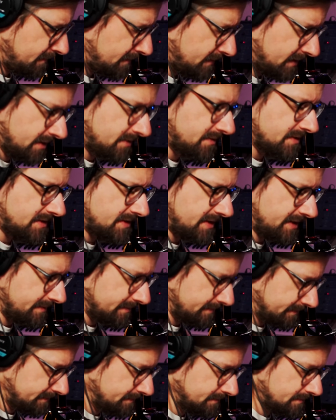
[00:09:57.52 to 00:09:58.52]
Interesting.
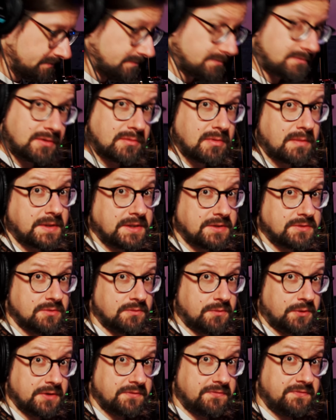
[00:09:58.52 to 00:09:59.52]
Probably to
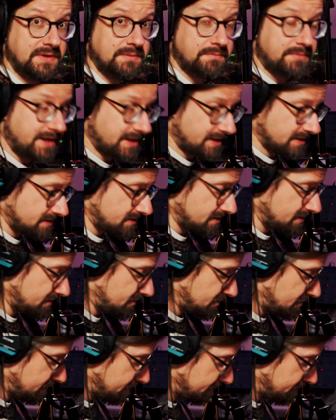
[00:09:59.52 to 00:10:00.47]
avoid feedback and such.